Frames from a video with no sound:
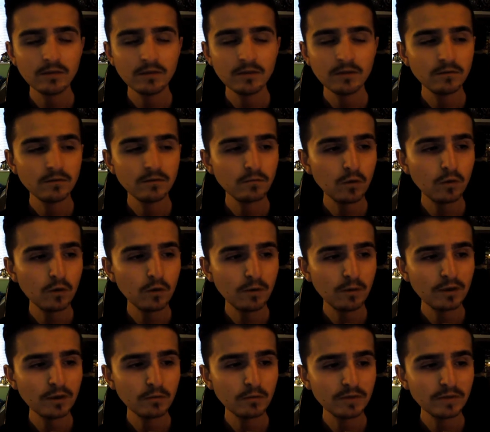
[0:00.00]
What went
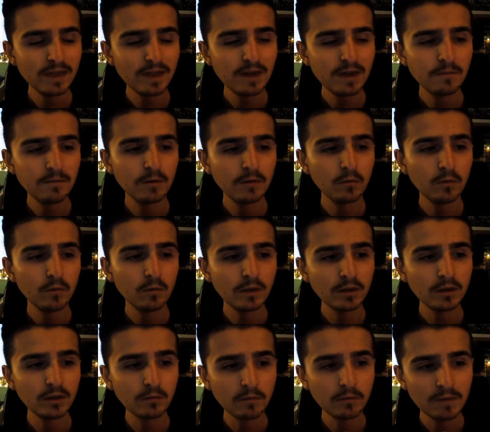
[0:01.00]
on with them and what went
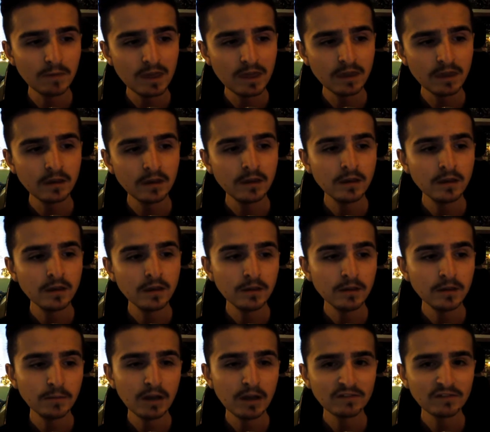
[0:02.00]
on with me
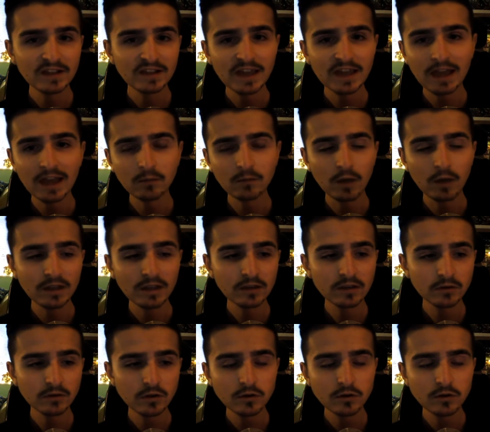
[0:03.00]
personally and what I did
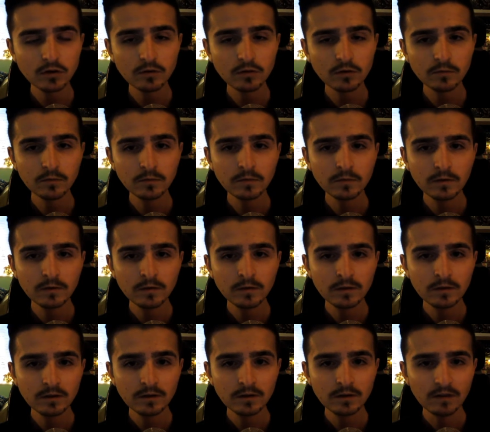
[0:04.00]
on YouTube.
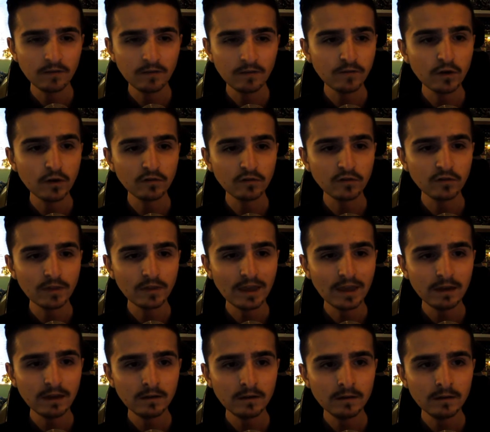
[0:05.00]
So I focused on that
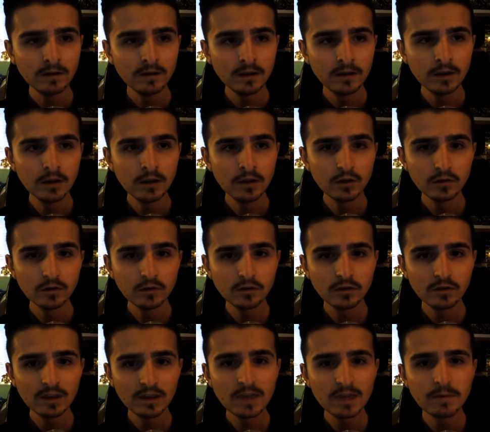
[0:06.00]

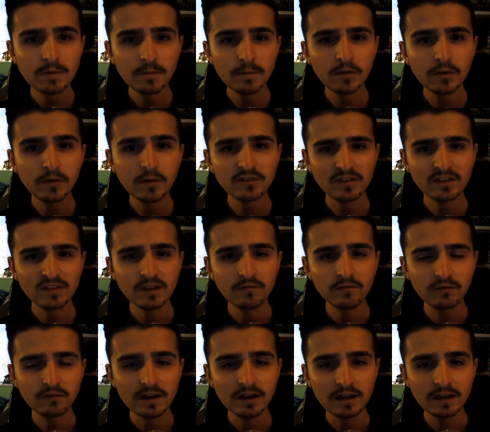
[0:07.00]
to keep it positive,
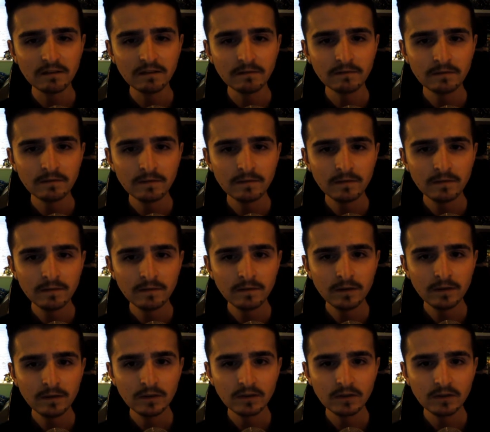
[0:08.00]
really,
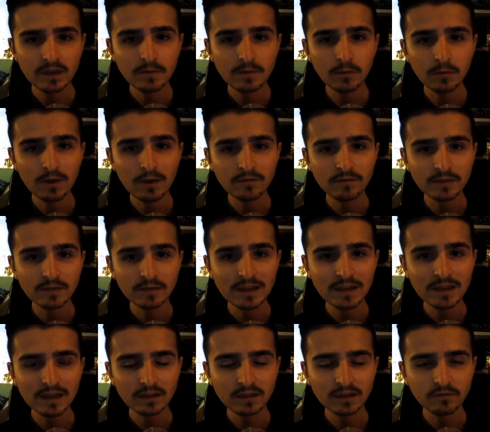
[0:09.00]
to keep away from the
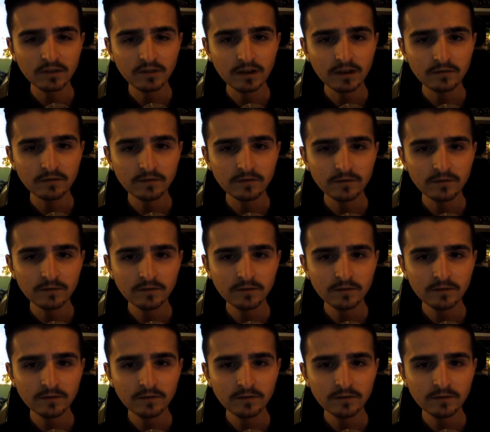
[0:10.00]
negative stuff.